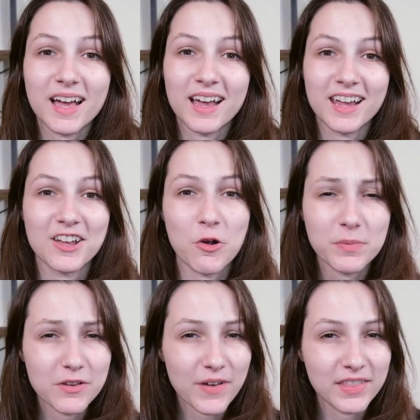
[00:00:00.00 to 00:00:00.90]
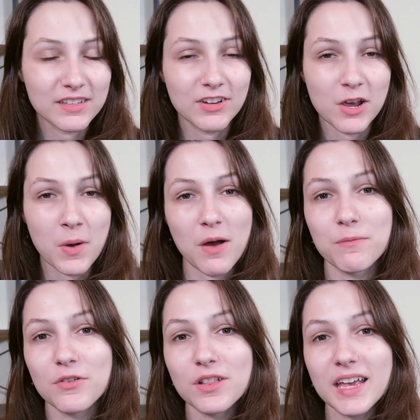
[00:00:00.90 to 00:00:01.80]
I hope that you found this video
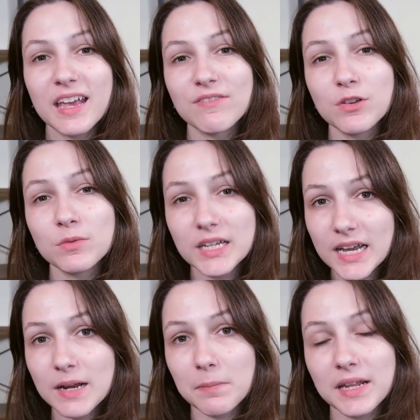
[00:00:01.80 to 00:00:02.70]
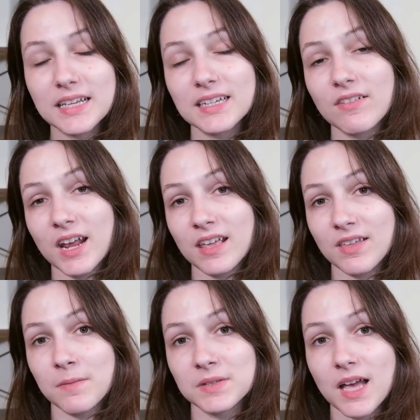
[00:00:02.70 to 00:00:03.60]
helpful. If you did, please give it a
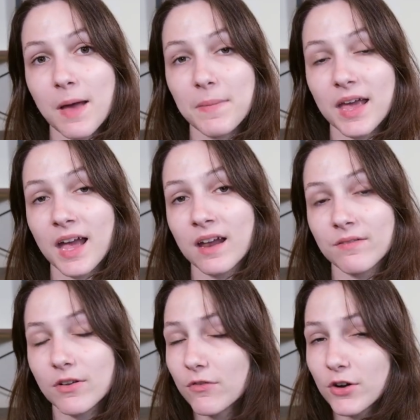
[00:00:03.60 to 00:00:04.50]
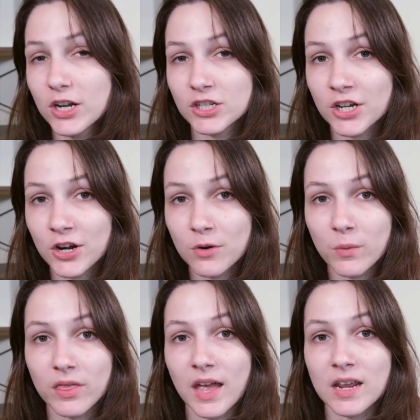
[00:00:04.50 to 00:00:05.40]
thumbs up and feel free to share it
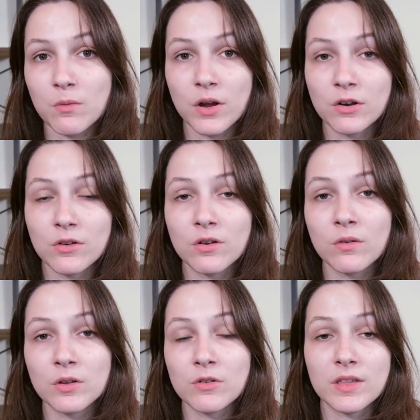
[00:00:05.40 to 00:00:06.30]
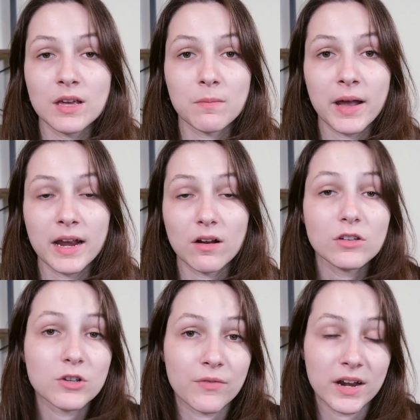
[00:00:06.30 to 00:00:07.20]
with anyone who you think might
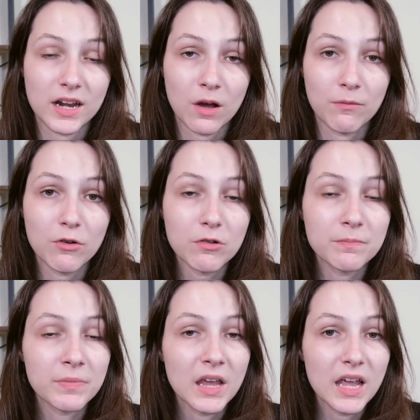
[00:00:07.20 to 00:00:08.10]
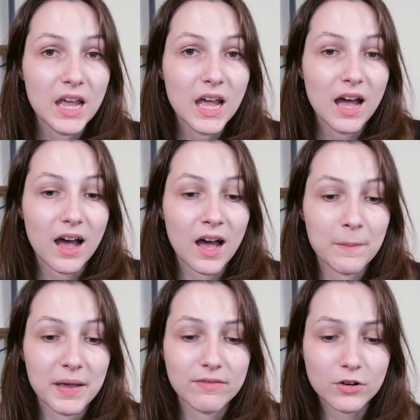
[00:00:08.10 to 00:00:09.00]
also find it helpful.
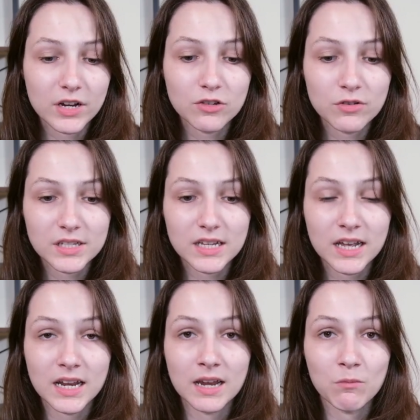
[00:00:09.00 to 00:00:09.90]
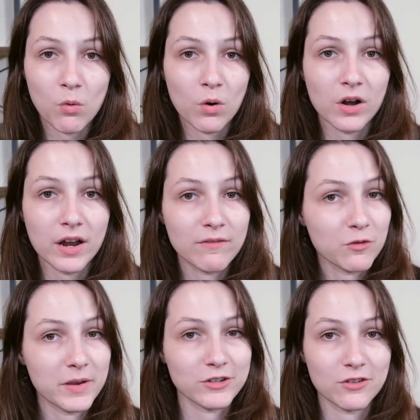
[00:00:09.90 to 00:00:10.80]
If you're interested in more
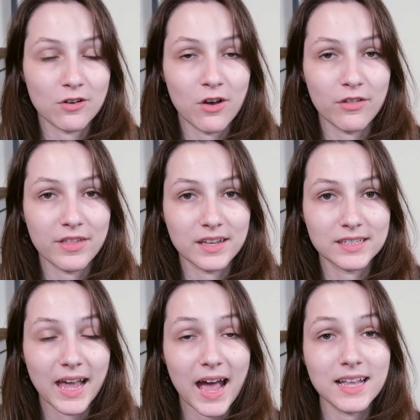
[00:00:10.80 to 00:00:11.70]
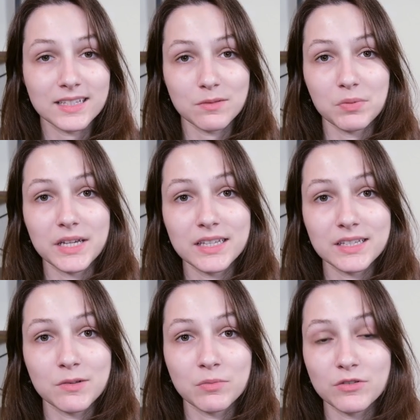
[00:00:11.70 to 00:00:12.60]
information on all things cats, please
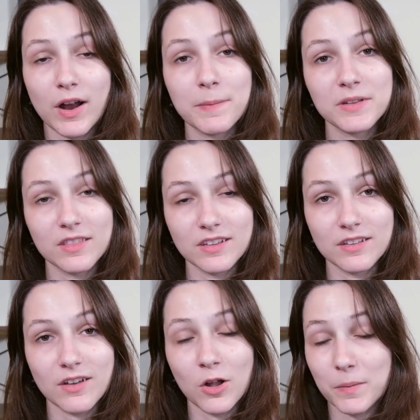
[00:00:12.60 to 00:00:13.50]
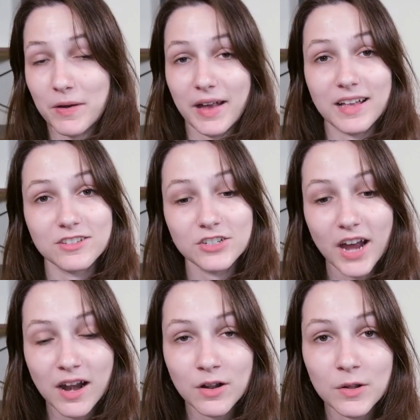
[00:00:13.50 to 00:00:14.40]
subscribe to the All About Cats
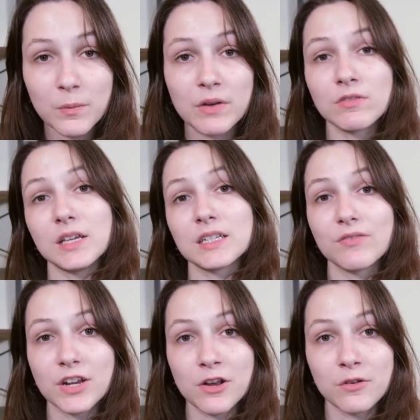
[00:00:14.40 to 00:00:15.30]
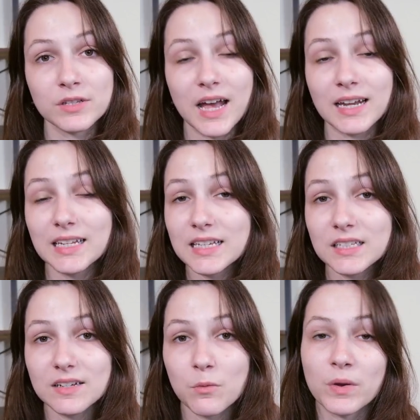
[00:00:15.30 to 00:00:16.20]
channel. We release videos at
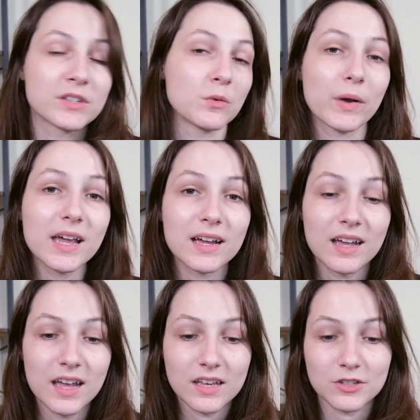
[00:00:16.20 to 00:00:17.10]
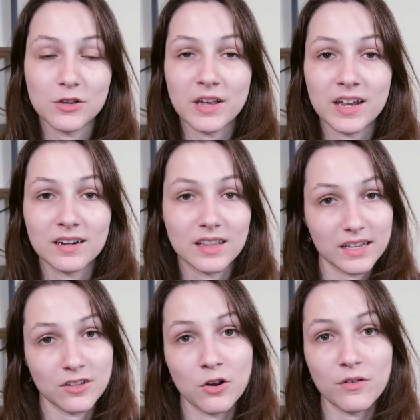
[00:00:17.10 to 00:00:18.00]
least once a week, so you can
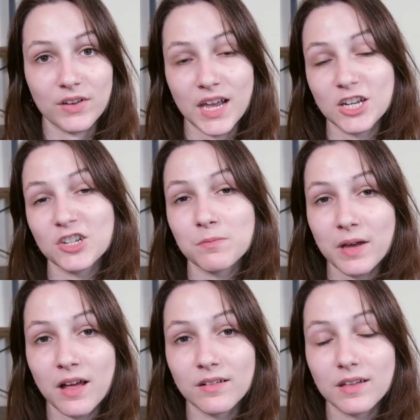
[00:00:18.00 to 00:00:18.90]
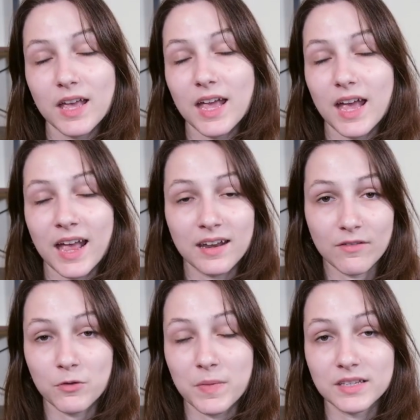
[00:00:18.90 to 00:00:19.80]
click the notification bell and
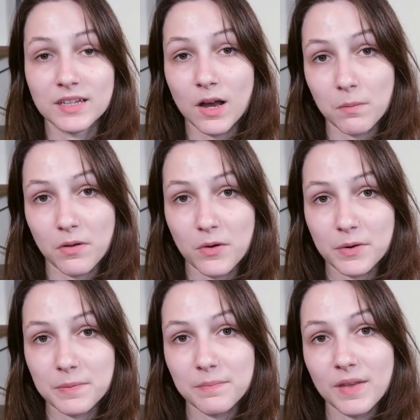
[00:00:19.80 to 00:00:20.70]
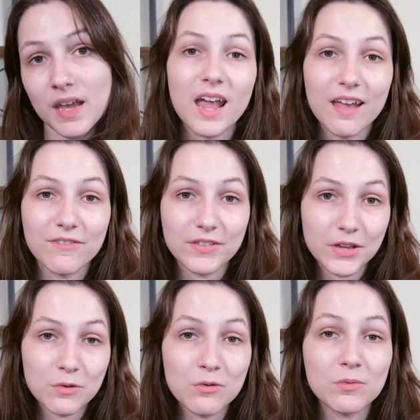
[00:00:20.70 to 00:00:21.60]
never miss an upload. If
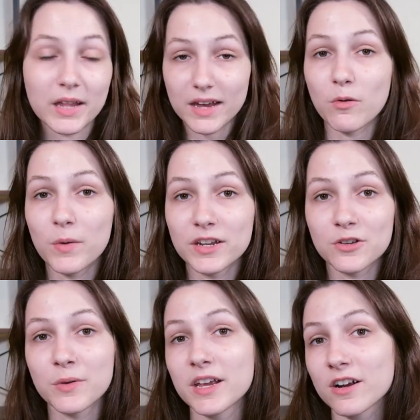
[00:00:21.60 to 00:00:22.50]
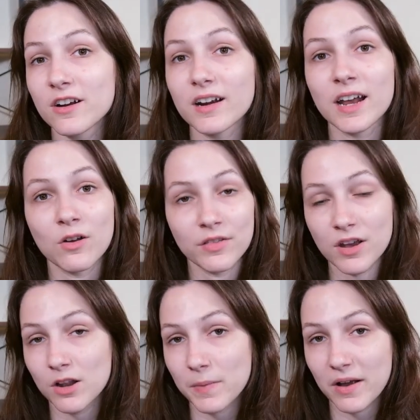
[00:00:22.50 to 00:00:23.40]
you like what we do here and on the
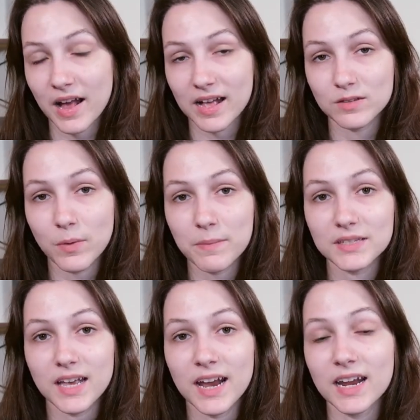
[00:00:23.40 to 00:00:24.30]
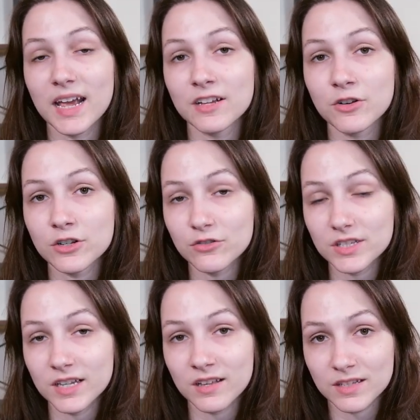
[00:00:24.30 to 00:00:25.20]
All About Cats website and you're
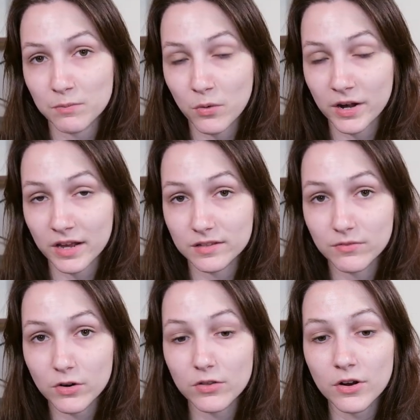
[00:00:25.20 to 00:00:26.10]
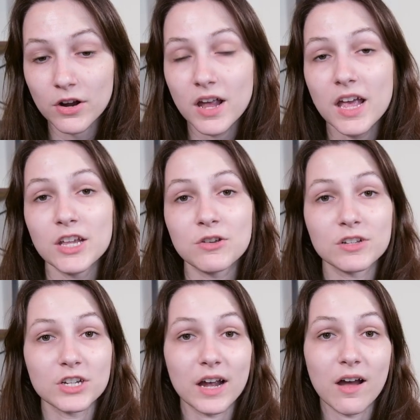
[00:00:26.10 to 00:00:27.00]
interested in supporting us further, you
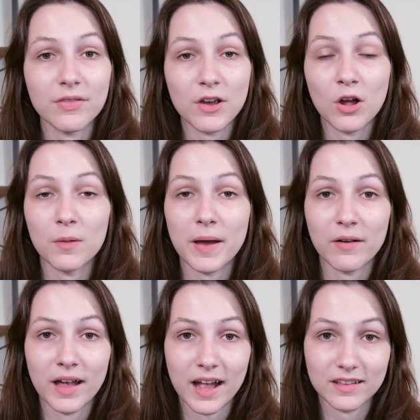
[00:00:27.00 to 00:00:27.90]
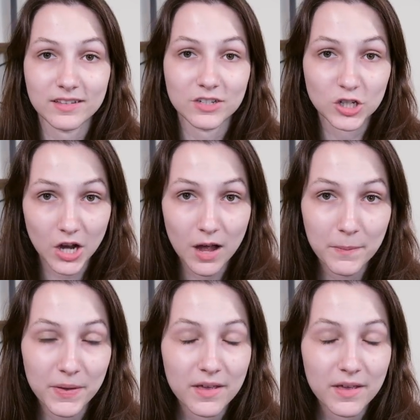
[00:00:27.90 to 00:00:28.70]
can check out the All About Cats shop.